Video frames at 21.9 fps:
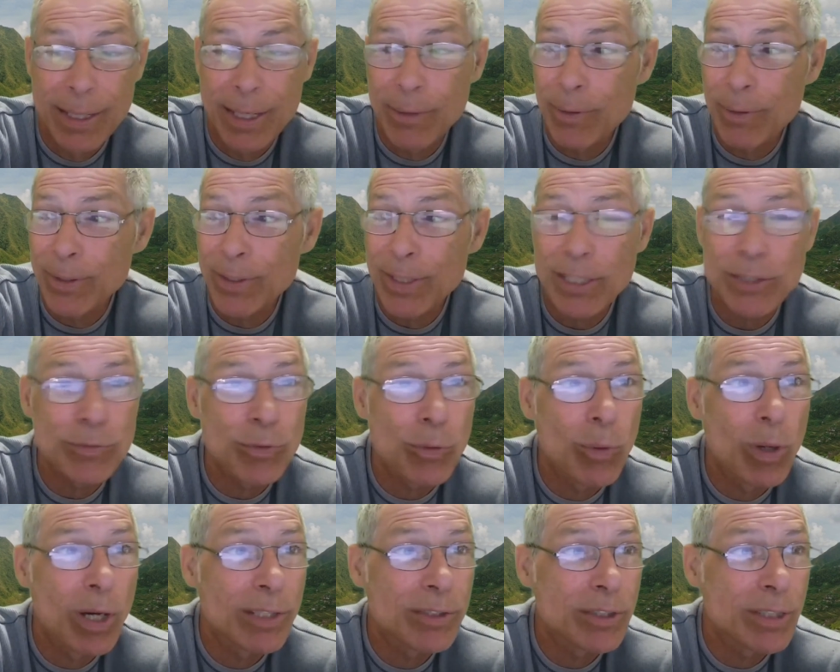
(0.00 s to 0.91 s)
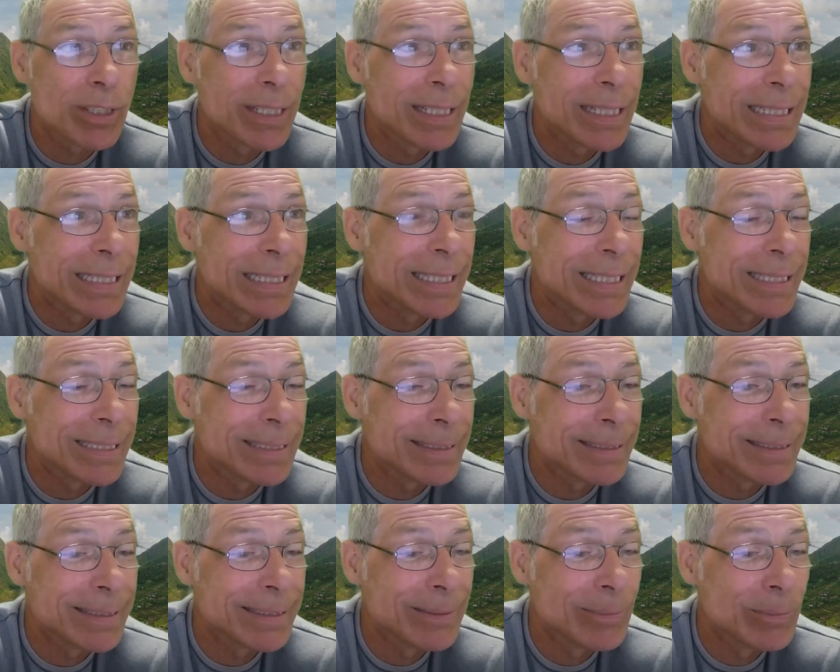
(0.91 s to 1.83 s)
Anyway, thanks for watching.
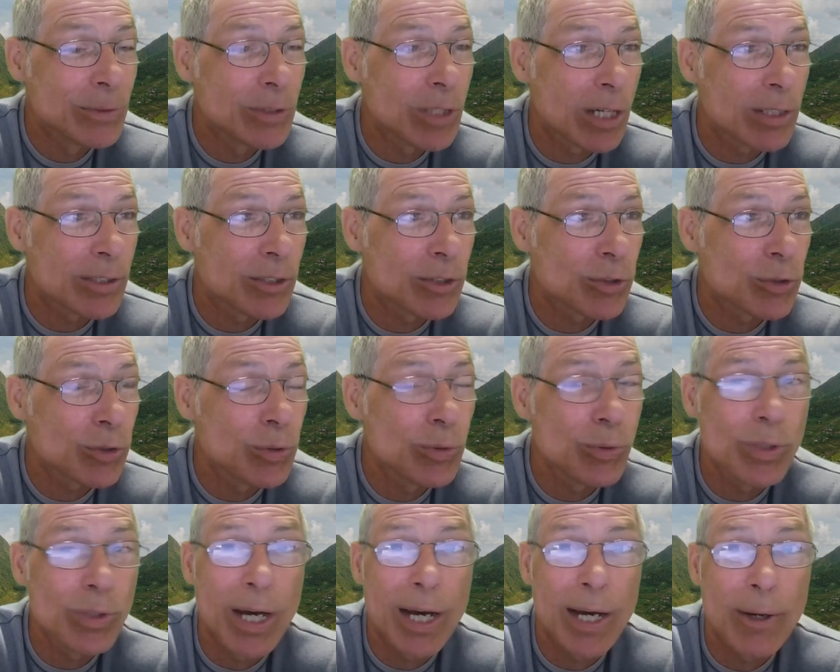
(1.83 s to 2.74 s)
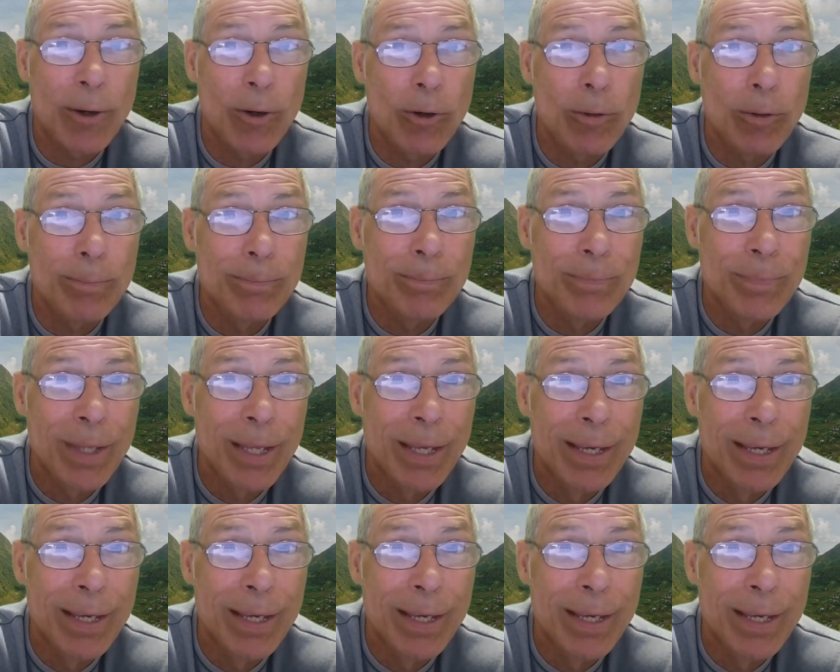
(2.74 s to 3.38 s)
Talk to you soon, I hope.